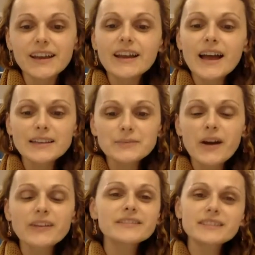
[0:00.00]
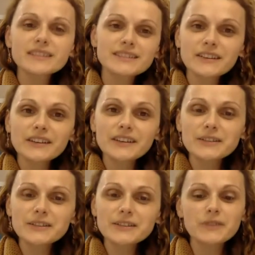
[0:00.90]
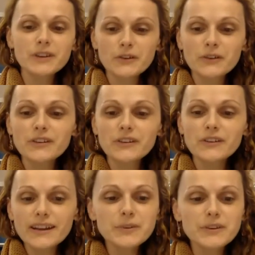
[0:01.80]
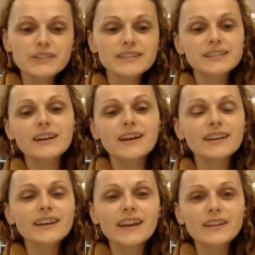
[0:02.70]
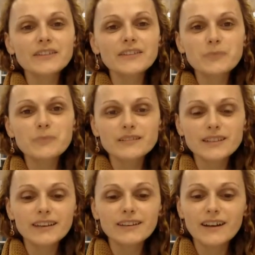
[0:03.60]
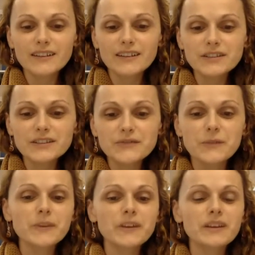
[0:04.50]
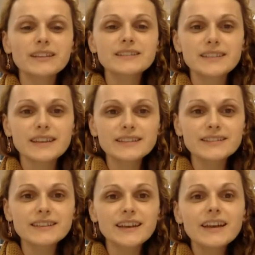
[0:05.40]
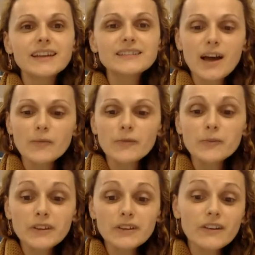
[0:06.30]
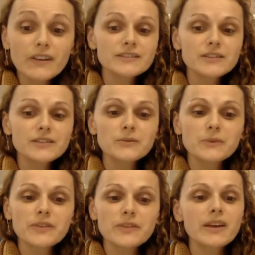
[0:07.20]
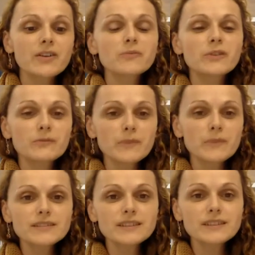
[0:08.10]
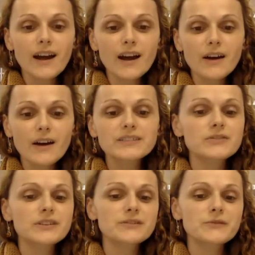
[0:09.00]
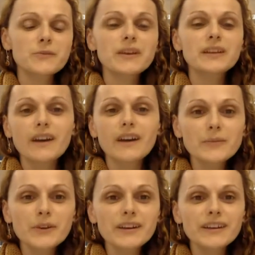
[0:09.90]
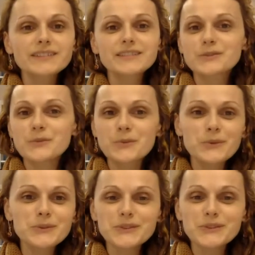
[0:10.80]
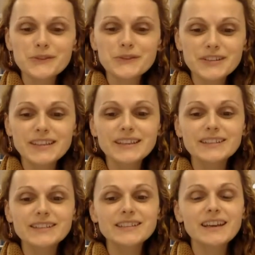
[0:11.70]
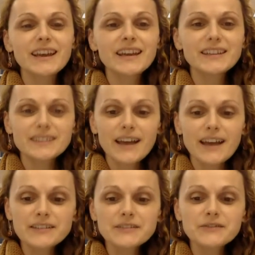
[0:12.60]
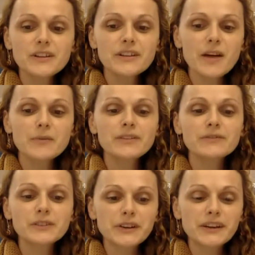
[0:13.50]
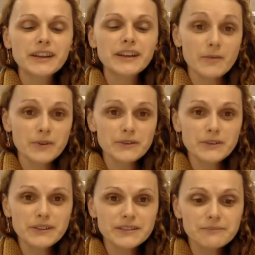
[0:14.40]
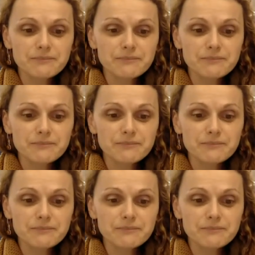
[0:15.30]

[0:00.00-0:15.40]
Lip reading: As part of this series, we recruit experts in cutting-edge maker technologies from the United States to help familiarize you with the maker movement and how it is transforming libraries, schools, universities, into active collaborative learning laboratories.